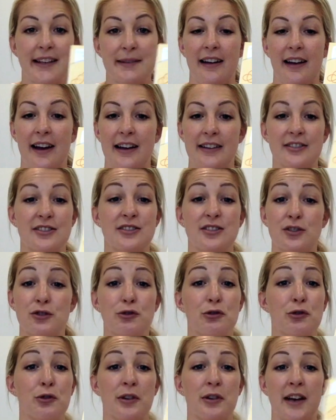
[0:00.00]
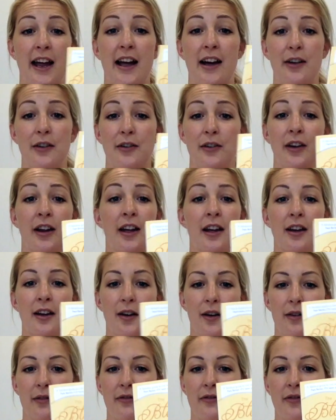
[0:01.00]
It's like just a true account
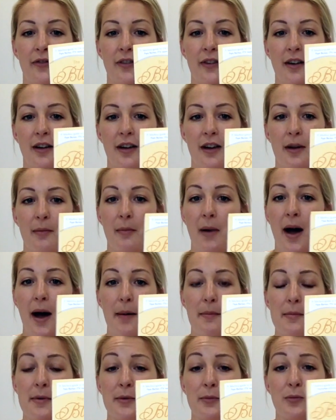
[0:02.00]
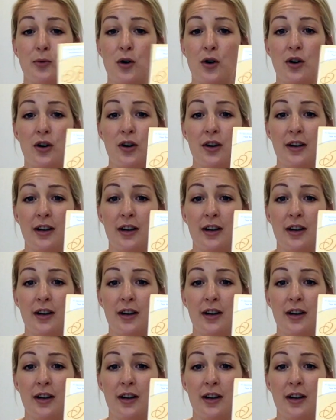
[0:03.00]
of a mum and what